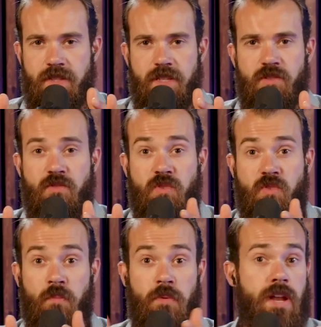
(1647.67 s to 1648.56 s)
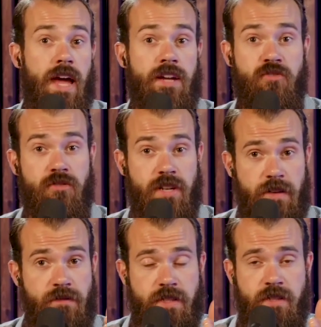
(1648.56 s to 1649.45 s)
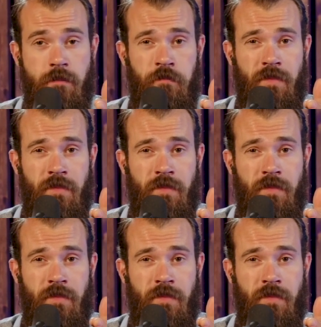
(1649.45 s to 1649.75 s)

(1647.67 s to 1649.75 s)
These are supernatural gifts.